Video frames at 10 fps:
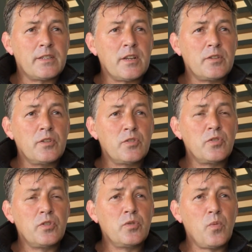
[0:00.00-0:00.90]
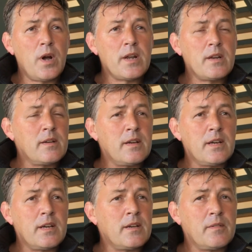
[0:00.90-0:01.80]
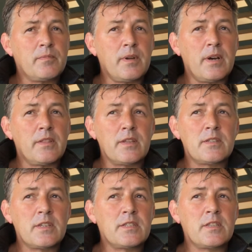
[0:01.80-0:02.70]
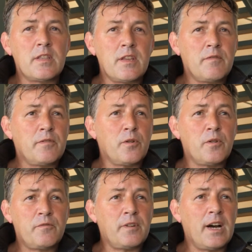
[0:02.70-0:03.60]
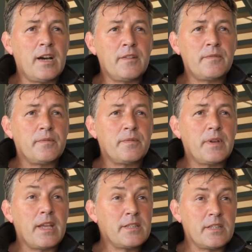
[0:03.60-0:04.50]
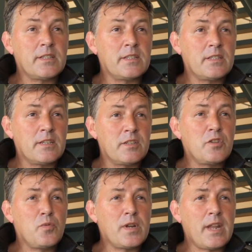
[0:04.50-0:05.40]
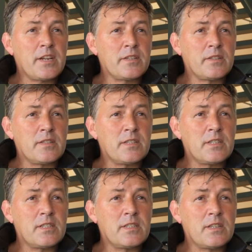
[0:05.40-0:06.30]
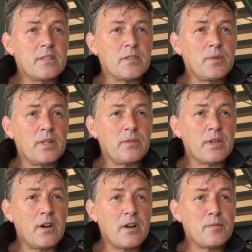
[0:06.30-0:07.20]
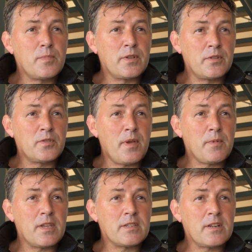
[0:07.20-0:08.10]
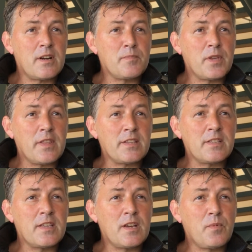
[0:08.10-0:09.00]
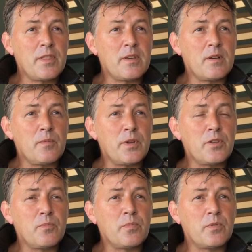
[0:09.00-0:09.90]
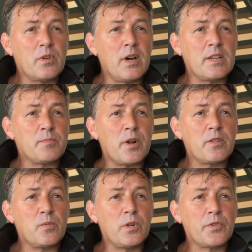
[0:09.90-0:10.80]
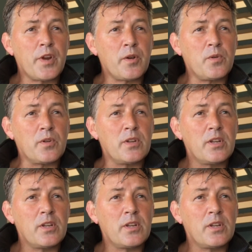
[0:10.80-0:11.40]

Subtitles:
So you'd won, I think 63, 4, 5, and 66. Did you win nationals in 66 as well? And you swam against Karen Muir. That's the year when you guys broke the world record.